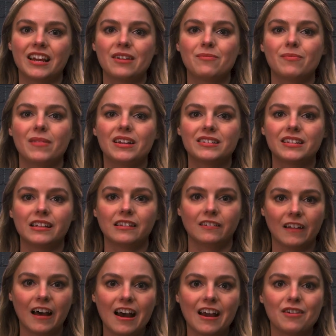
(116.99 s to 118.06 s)
and makes it
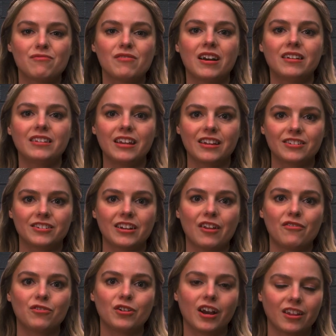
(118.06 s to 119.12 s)
live on the
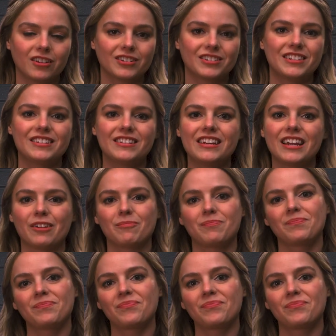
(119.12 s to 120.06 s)
internet for others to see.